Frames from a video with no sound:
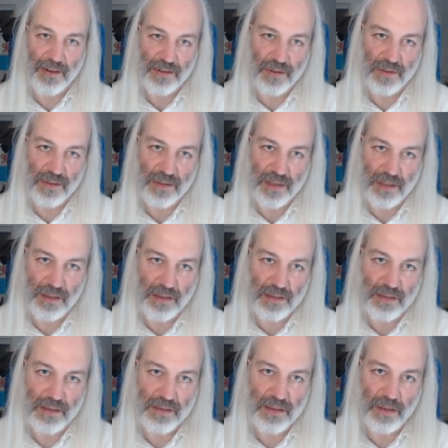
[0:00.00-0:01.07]
So instead
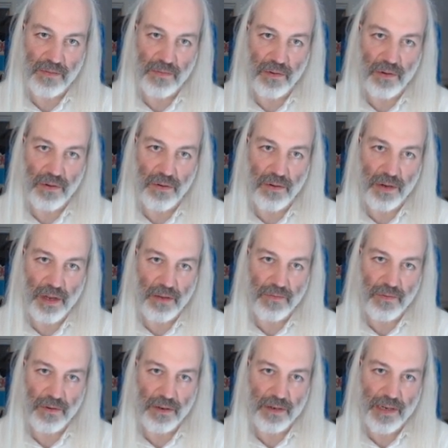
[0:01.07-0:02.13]
of looking
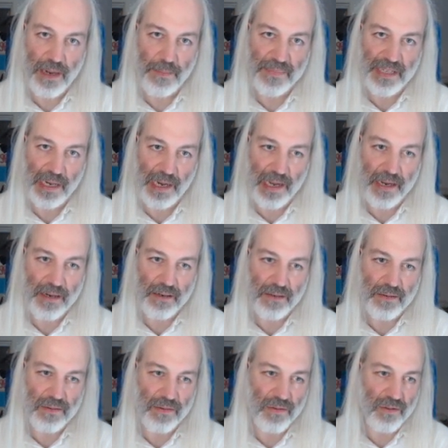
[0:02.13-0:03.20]
for an empty layer,
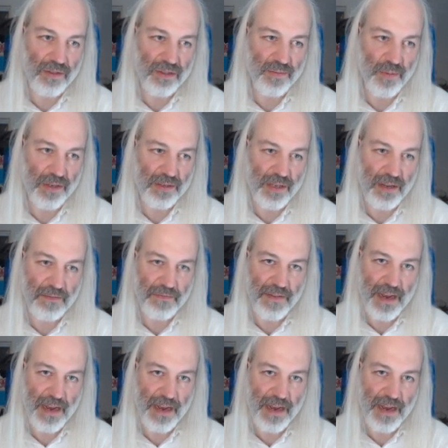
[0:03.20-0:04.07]
you just press F5